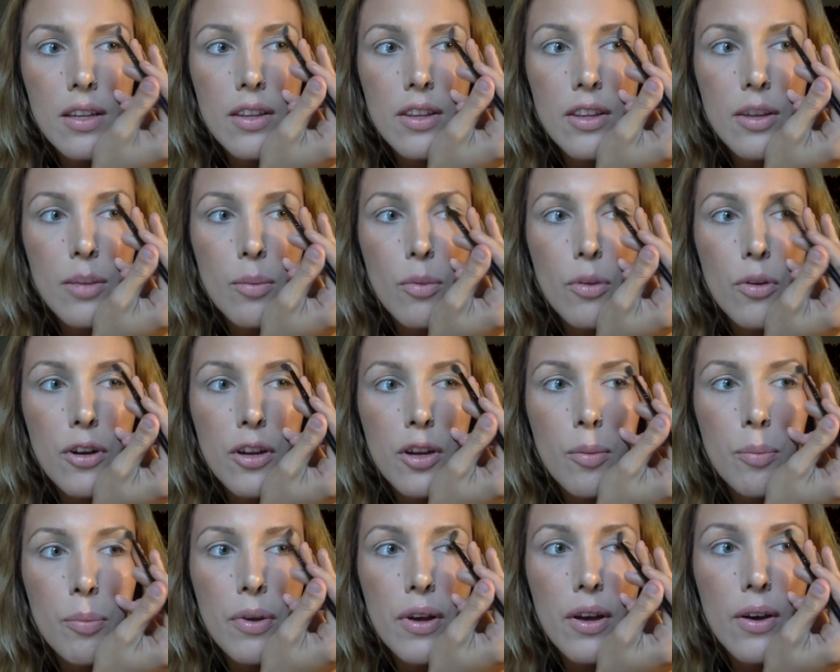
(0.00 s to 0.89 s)
the more you
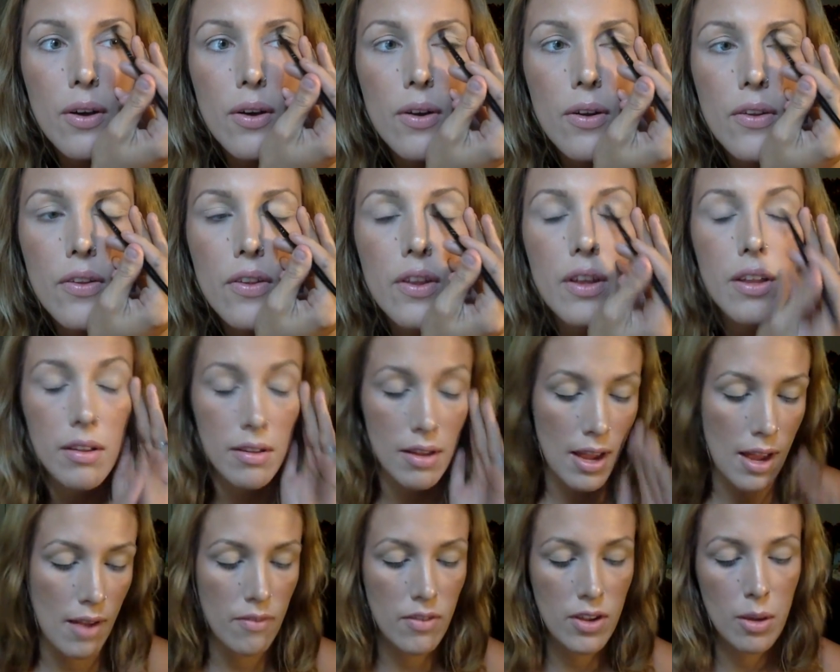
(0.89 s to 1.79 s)
build,
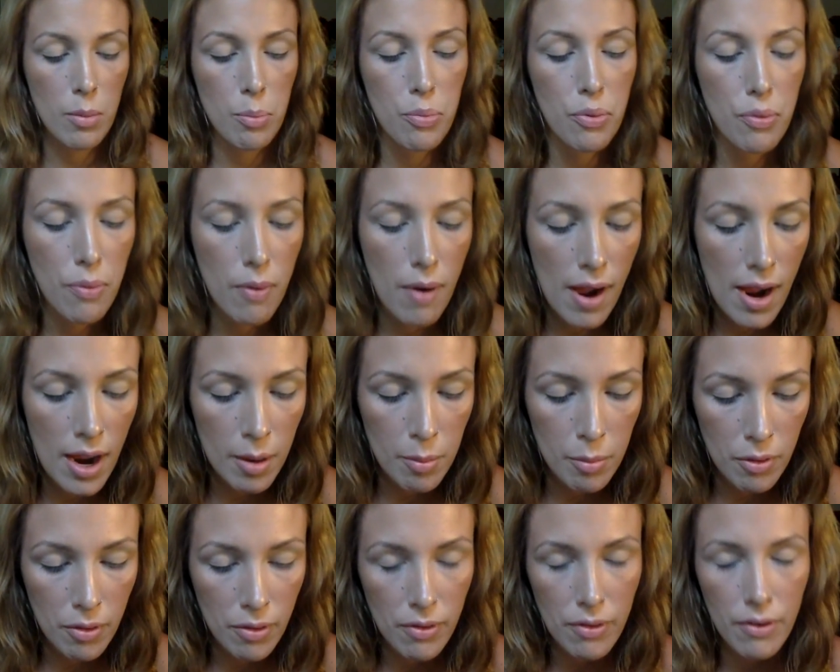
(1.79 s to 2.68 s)
having a
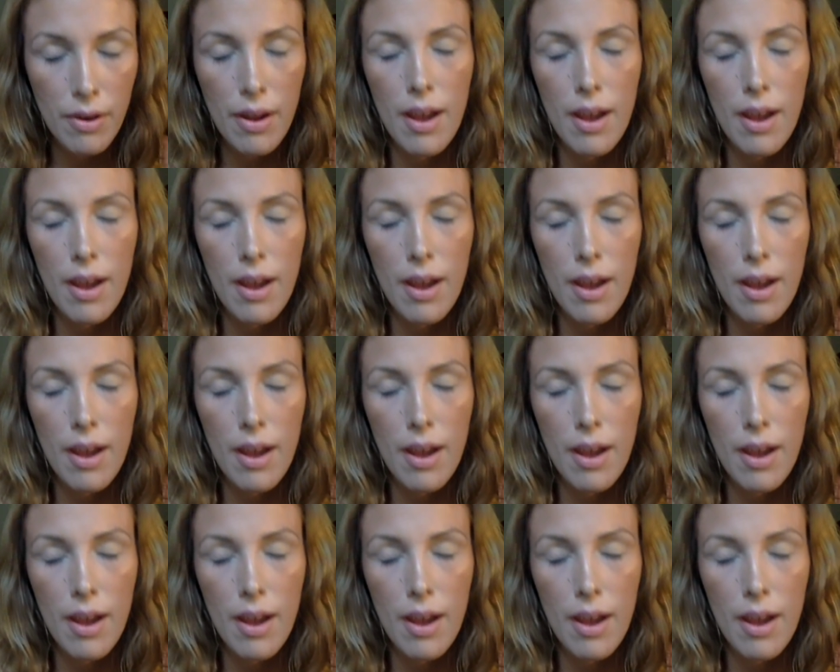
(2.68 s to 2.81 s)
primer,